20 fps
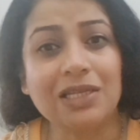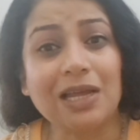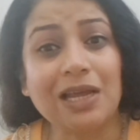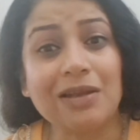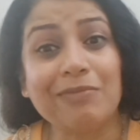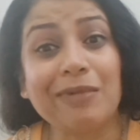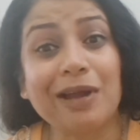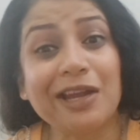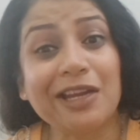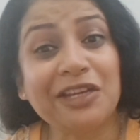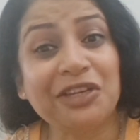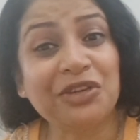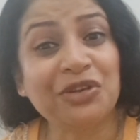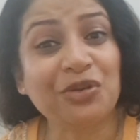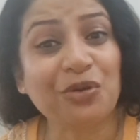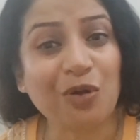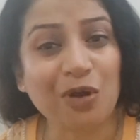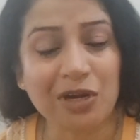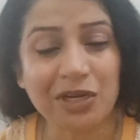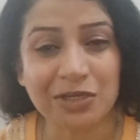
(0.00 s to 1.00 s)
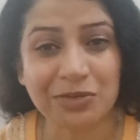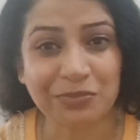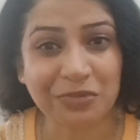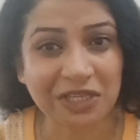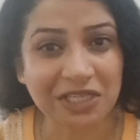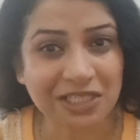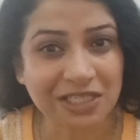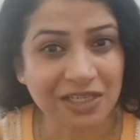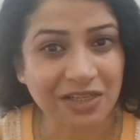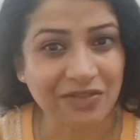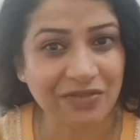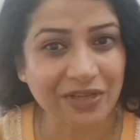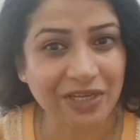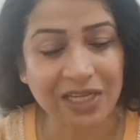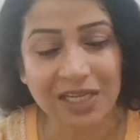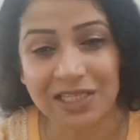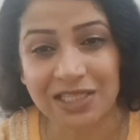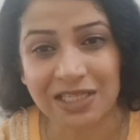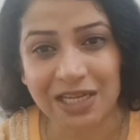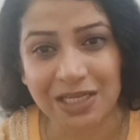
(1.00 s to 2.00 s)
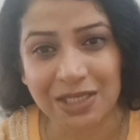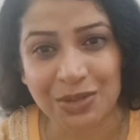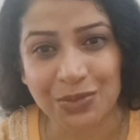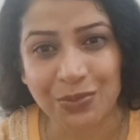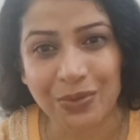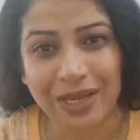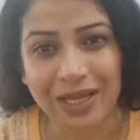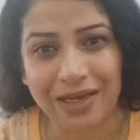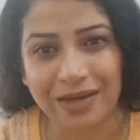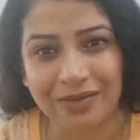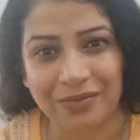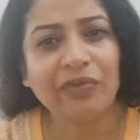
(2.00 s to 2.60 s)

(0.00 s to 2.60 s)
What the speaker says: and might not be serving us as well.